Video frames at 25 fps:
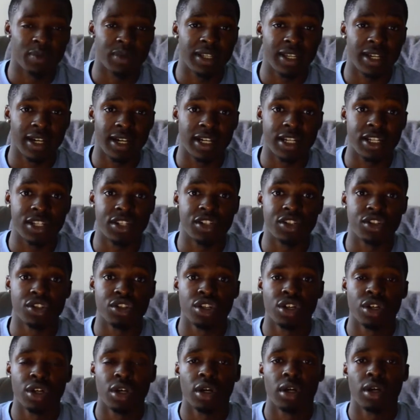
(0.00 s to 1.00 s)

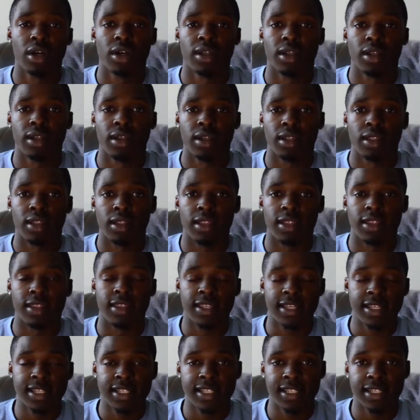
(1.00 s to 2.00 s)
because
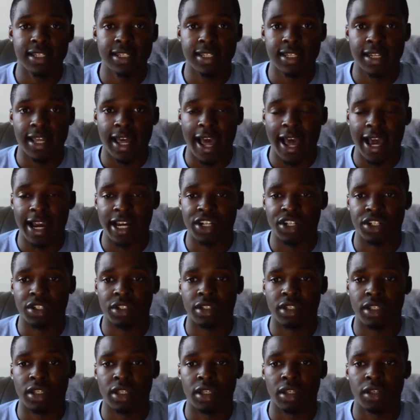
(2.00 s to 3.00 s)
this is
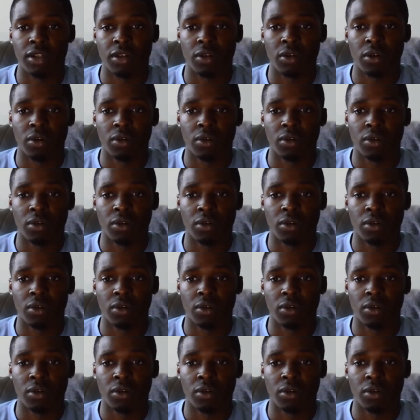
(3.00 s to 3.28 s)
actually